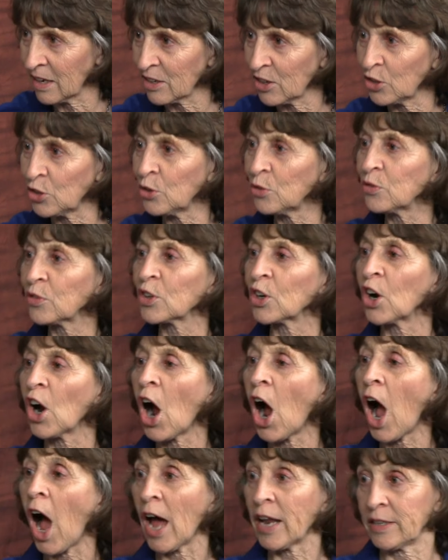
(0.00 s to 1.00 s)
You
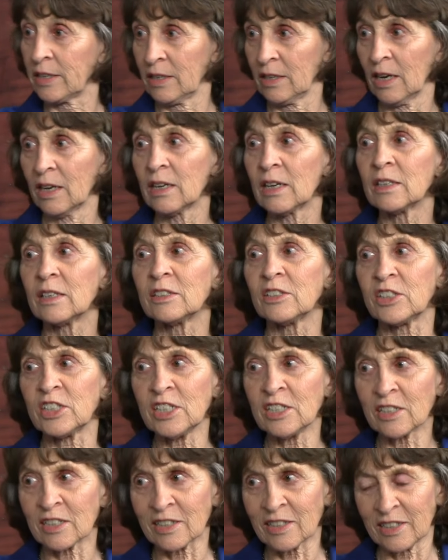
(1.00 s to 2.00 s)
forgot.
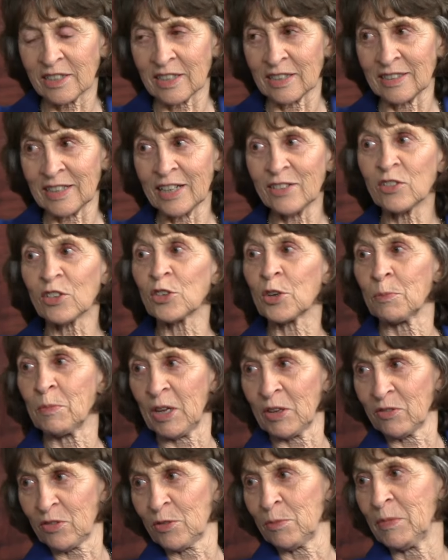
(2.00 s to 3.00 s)
Jesus delivered
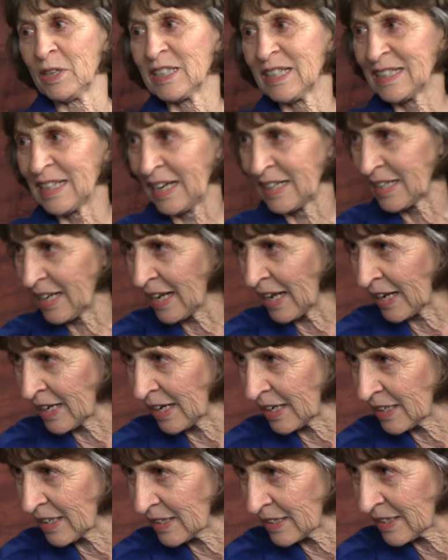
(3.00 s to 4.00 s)
me from a
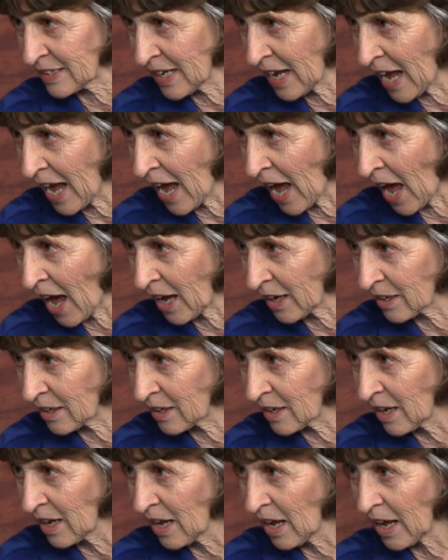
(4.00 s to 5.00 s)
satanic attack.
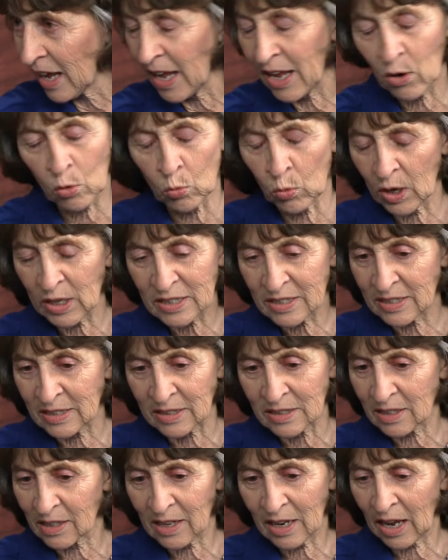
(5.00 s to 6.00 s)
Yeah. It
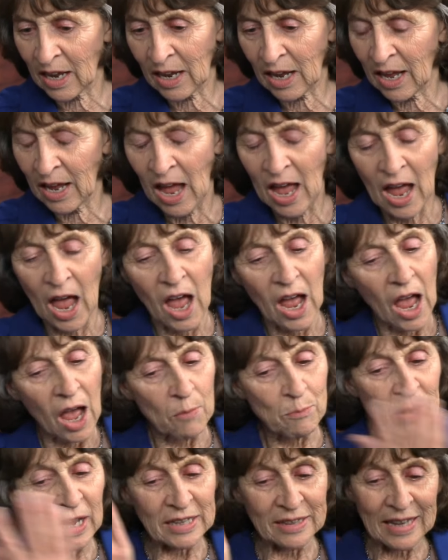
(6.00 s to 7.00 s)
wasn't. Uh,
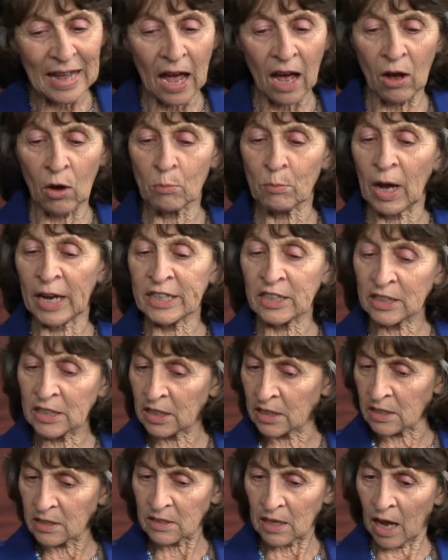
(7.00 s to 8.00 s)
but the, oh my
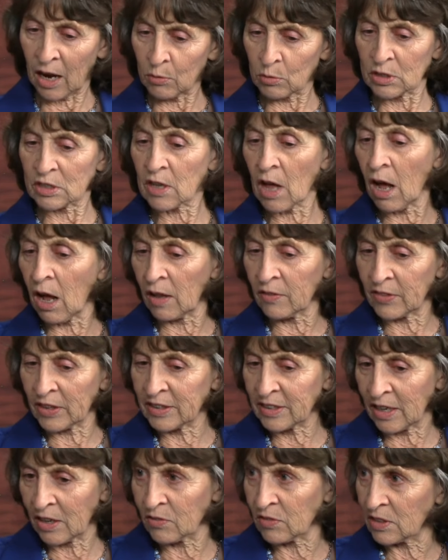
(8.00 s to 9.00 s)
goodness, I was called the
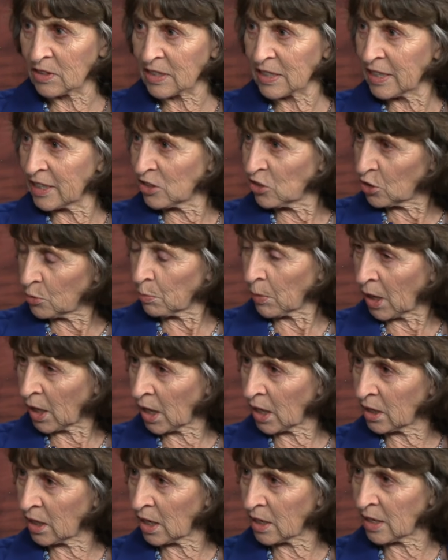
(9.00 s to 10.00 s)
devil's
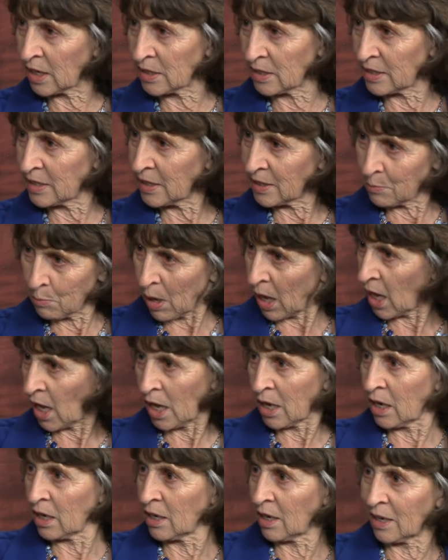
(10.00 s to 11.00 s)
henchman and a
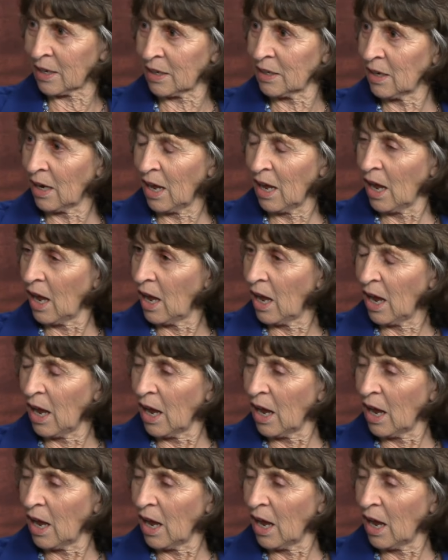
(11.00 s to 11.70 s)
demon, and and